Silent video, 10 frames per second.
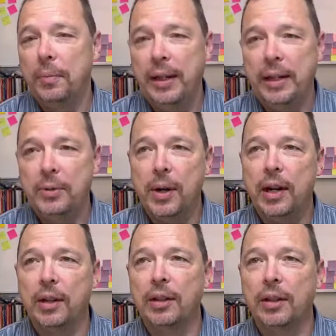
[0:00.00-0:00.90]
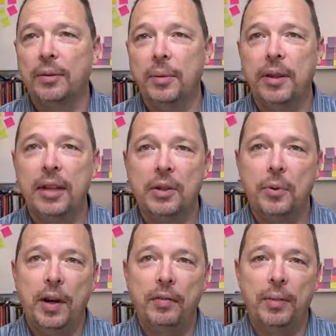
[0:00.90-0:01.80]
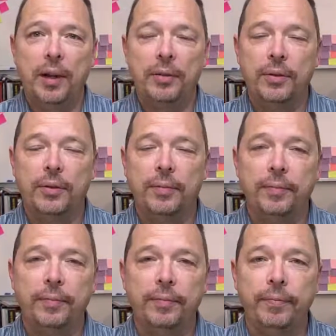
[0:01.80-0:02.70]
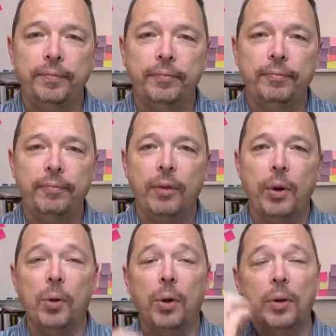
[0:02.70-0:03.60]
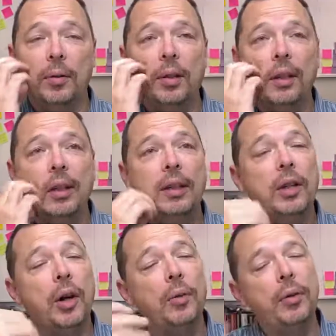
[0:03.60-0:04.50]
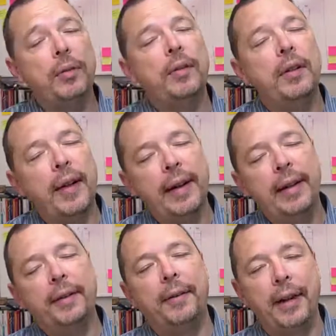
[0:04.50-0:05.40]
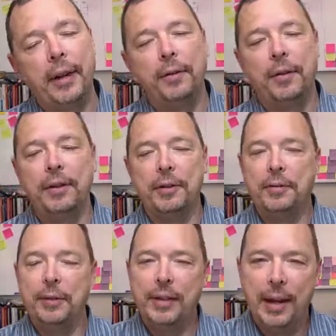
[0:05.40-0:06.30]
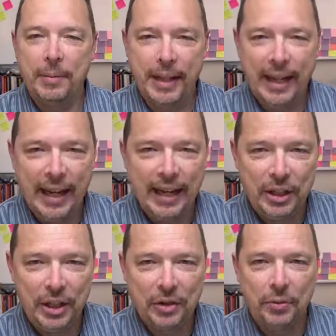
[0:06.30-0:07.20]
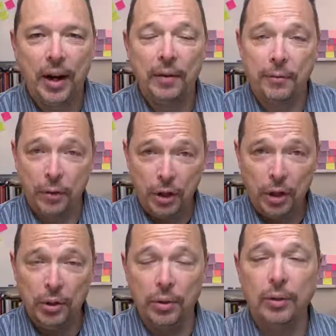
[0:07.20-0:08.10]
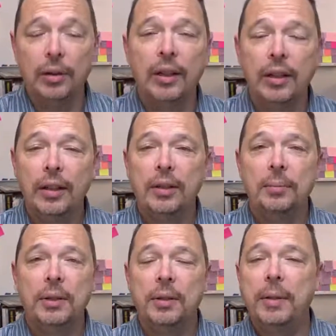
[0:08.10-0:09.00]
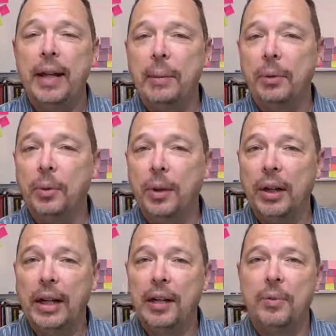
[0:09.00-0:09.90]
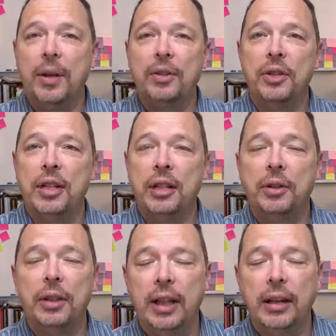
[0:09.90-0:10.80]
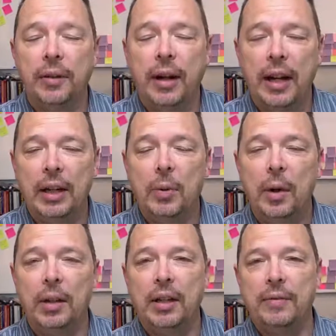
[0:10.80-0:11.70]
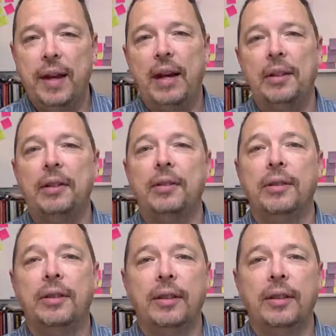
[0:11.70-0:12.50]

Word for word: from anywhere within 12 months. Or, you know, you got to iterate over this a few times to get it just right for you. But to be able to work anywhere, still deliver high quality value